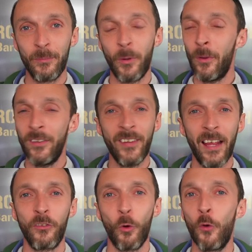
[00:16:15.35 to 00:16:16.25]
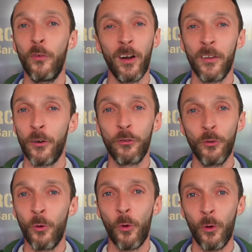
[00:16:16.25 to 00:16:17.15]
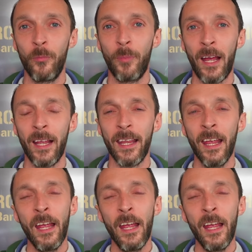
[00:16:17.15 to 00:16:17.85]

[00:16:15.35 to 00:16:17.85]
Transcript: But once that's over, there's no going back.